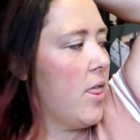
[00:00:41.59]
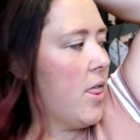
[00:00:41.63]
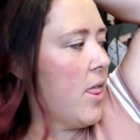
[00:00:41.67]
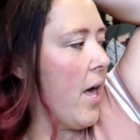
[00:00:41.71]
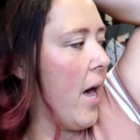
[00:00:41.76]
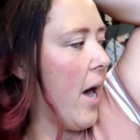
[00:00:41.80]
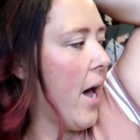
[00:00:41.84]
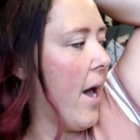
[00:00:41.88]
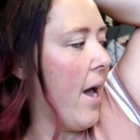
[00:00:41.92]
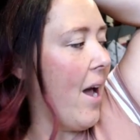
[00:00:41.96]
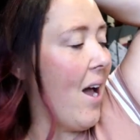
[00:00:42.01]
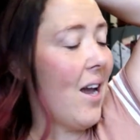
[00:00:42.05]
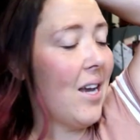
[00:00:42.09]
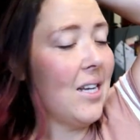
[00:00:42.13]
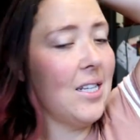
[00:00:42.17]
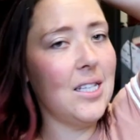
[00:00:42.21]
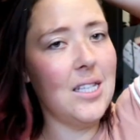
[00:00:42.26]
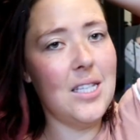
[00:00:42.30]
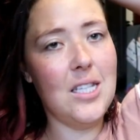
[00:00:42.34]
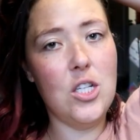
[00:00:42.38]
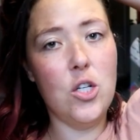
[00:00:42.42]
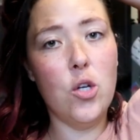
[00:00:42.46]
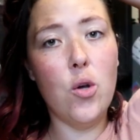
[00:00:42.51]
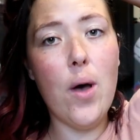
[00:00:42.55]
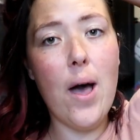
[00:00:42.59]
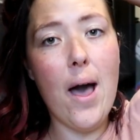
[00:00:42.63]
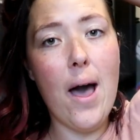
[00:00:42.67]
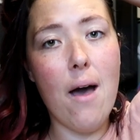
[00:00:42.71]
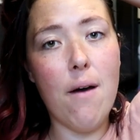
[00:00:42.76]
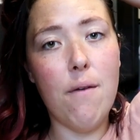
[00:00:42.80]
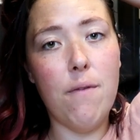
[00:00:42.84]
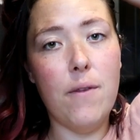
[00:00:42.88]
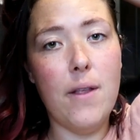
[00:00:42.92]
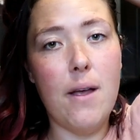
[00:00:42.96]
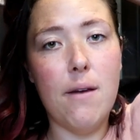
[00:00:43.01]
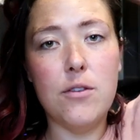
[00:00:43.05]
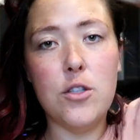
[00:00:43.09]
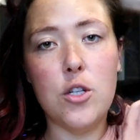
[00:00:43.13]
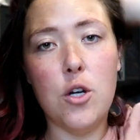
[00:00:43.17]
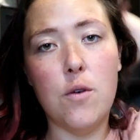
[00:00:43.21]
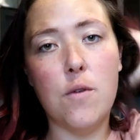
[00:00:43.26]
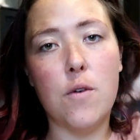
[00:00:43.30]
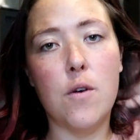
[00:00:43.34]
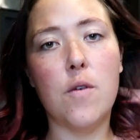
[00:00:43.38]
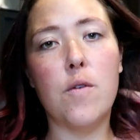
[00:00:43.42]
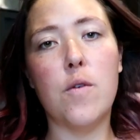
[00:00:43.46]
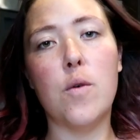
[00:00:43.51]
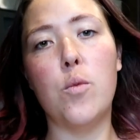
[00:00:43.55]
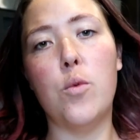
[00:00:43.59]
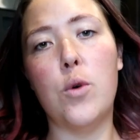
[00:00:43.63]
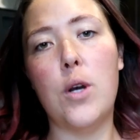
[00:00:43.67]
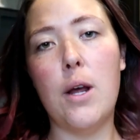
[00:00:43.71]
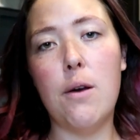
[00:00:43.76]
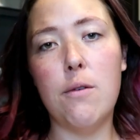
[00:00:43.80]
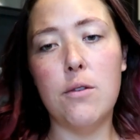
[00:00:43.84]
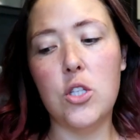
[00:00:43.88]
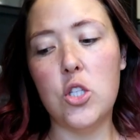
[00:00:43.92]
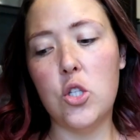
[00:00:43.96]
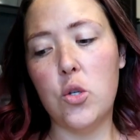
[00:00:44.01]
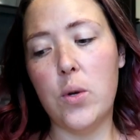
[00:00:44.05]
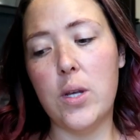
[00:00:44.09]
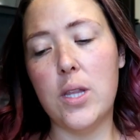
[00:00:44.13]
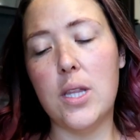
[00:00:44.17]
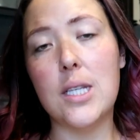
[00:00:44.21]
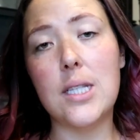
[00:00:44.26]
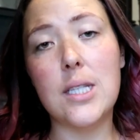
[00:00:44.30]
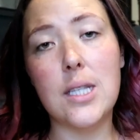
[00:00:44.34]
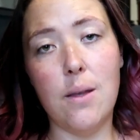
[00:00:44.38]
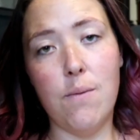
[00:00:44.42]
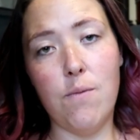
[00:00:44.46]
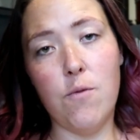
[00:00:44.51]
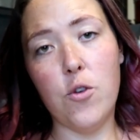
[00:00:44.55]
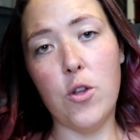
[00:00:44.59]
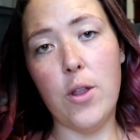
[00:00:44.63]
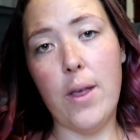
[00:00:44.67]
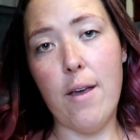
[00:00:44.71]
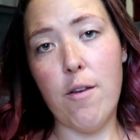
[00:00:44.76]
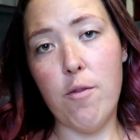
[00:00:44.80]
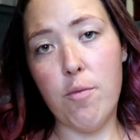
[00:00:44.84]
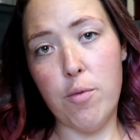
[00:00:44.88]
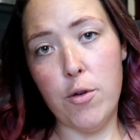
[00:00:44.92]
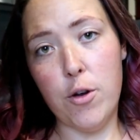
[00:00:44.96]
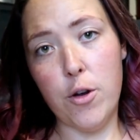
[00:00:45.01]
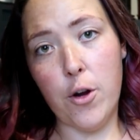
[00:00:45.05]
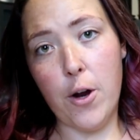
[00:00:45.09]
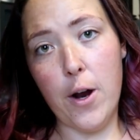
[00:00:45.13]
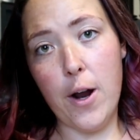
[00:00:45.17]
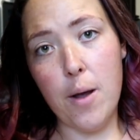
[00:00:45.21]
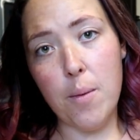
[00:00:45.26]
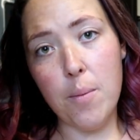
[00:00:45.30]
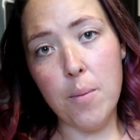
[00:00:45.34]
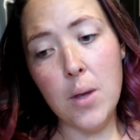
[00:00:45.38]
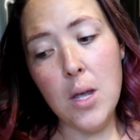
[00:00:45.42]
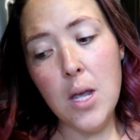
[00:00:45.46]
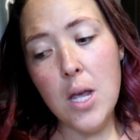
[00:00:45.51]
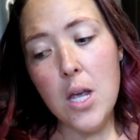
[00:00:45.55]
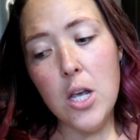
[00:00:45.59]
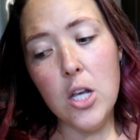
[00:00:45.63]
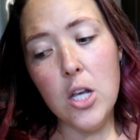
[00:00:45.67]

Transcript: that I still have left over from when I was doing the Slim for Life program.